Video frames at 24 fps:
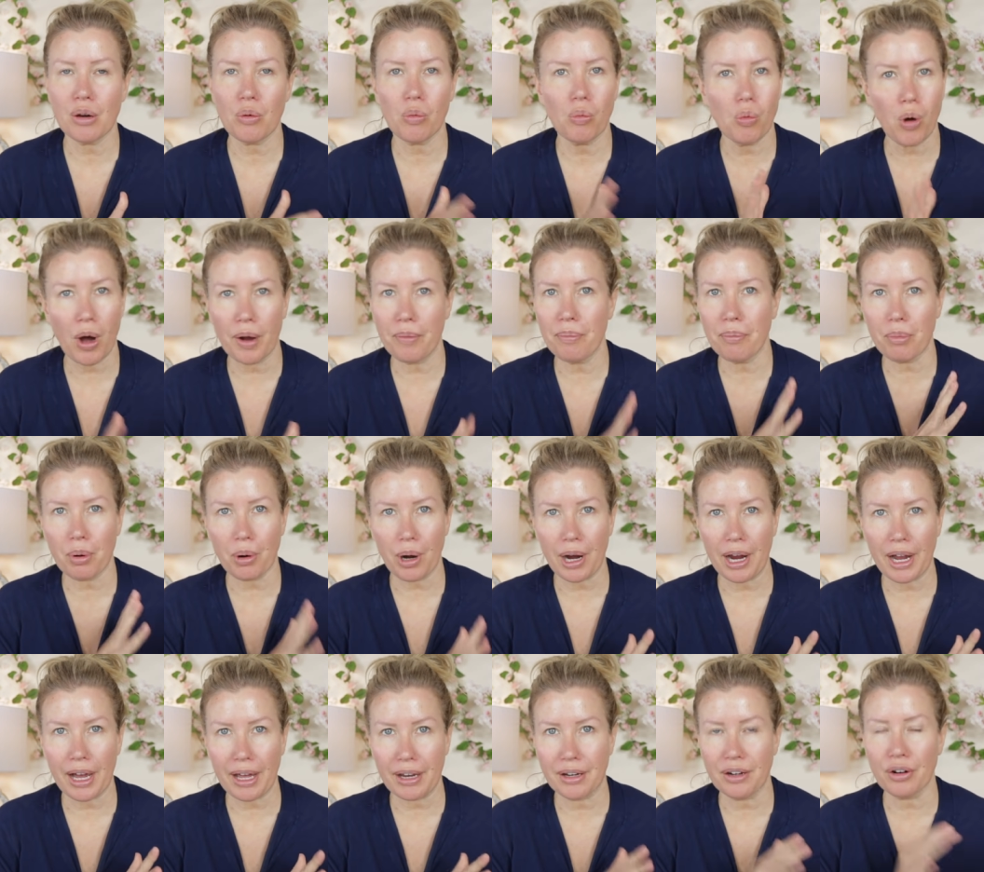one
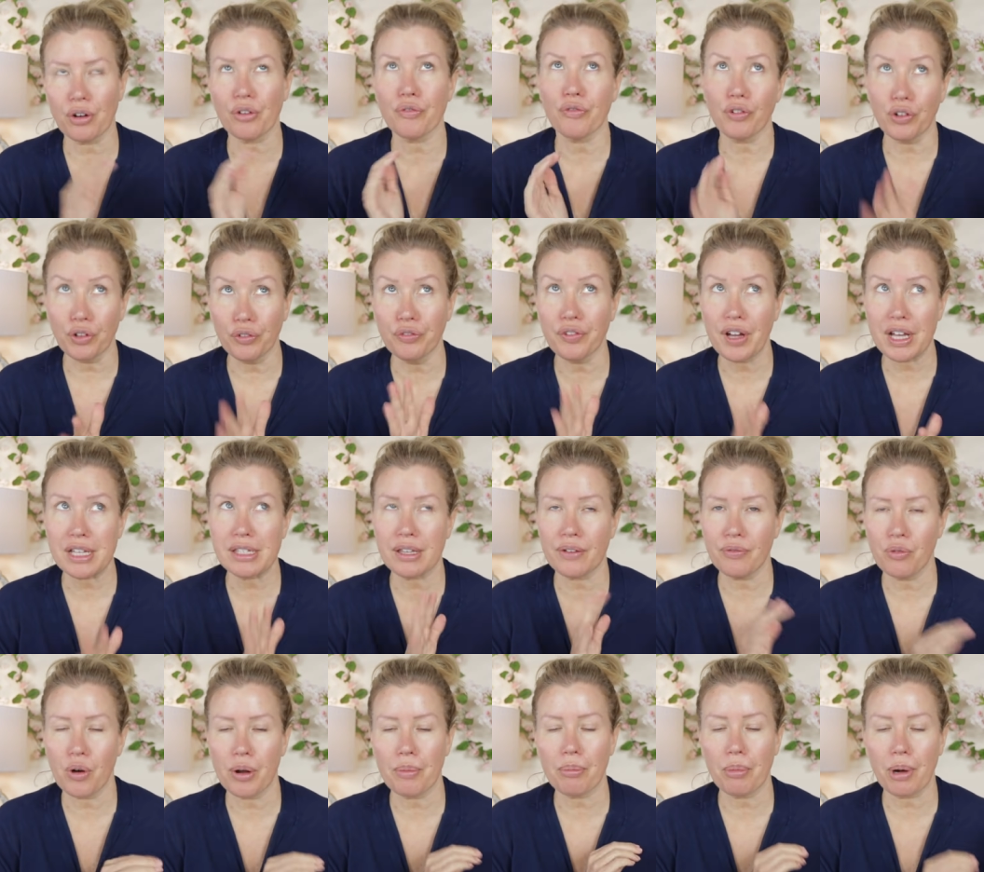brand or full face of
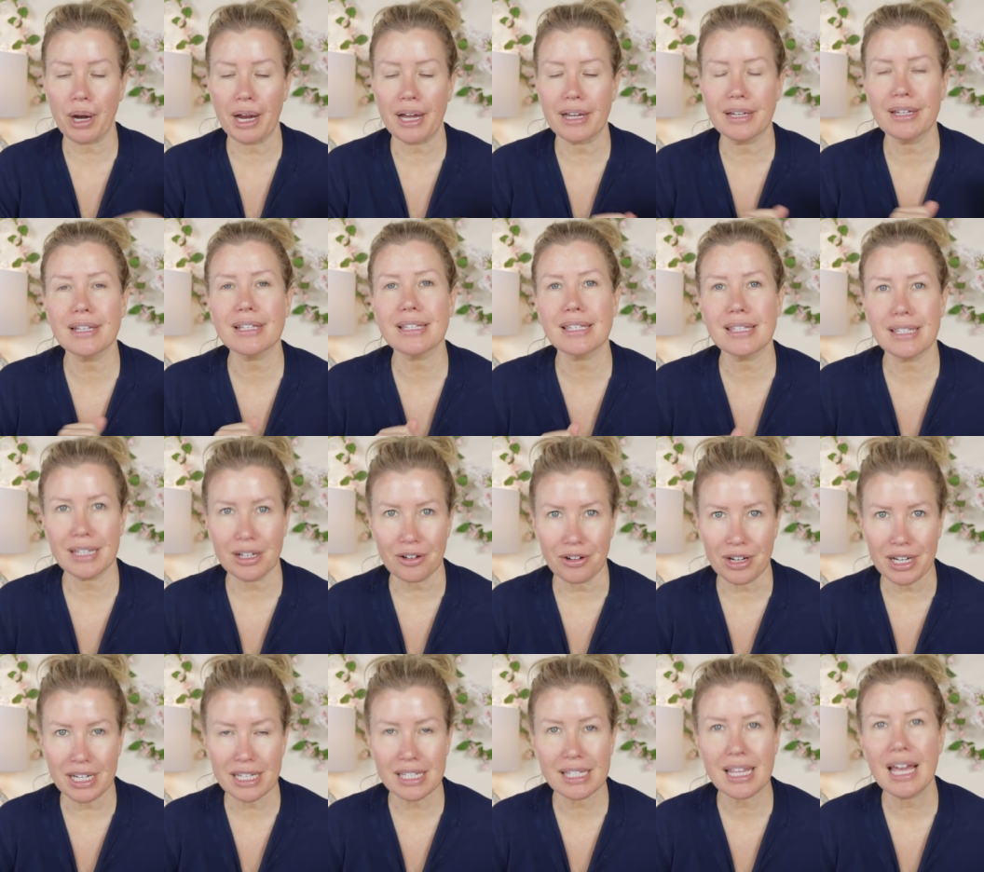one brand
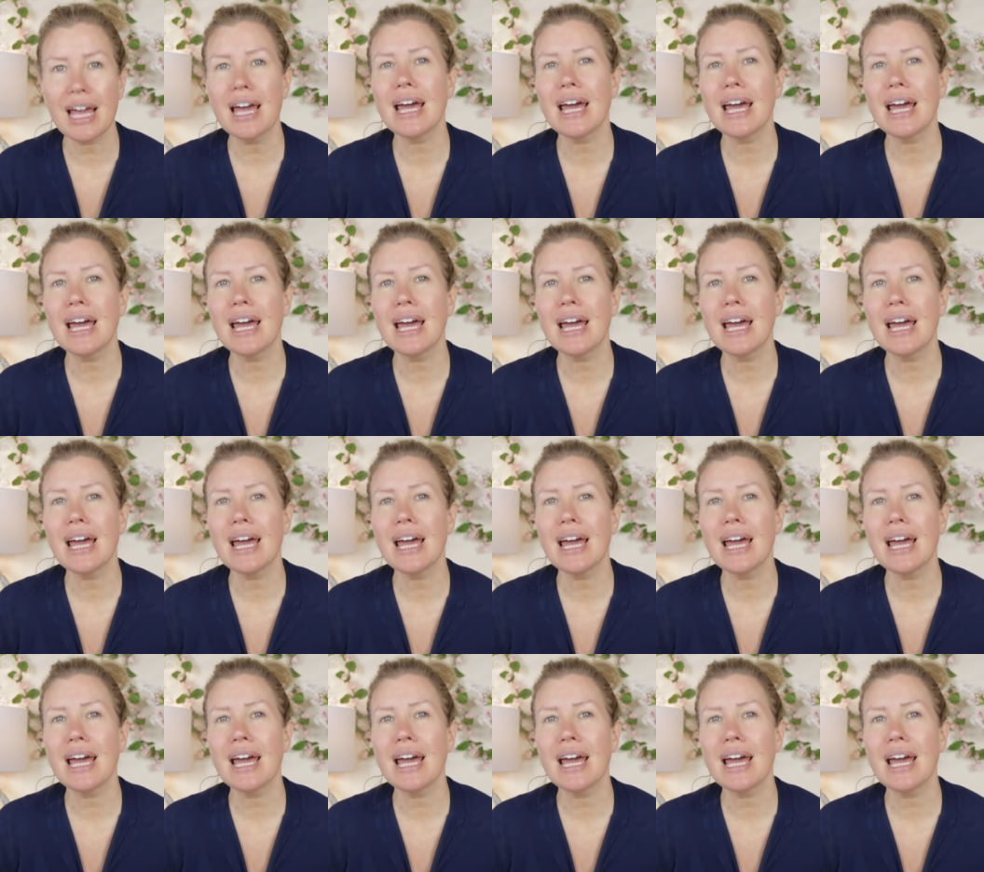series.